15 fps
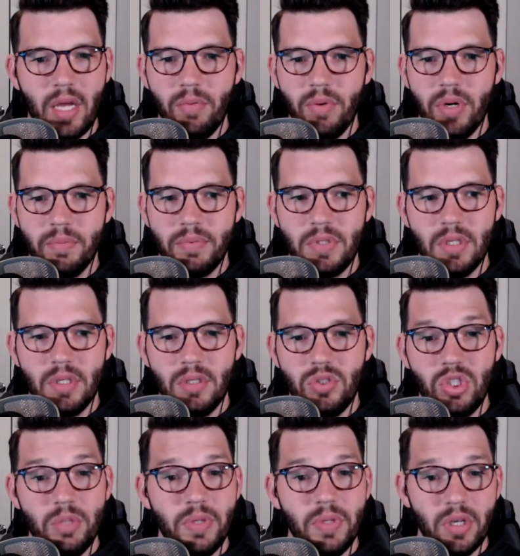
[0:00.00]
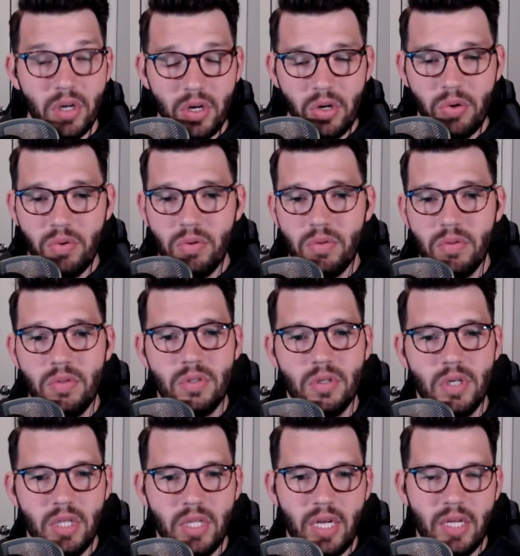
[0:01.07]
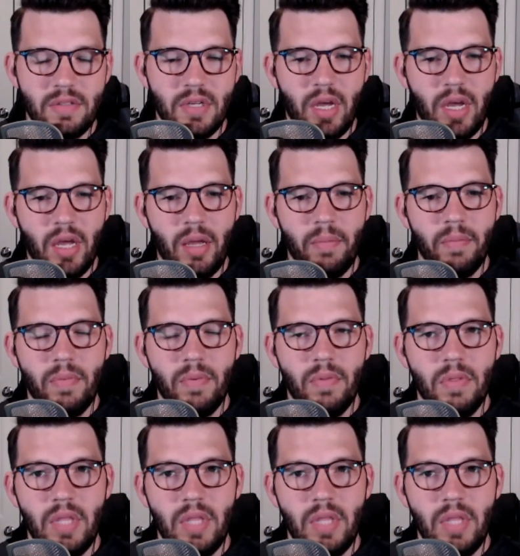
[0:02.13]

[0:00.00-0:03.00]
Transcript: went up to GBO during that time.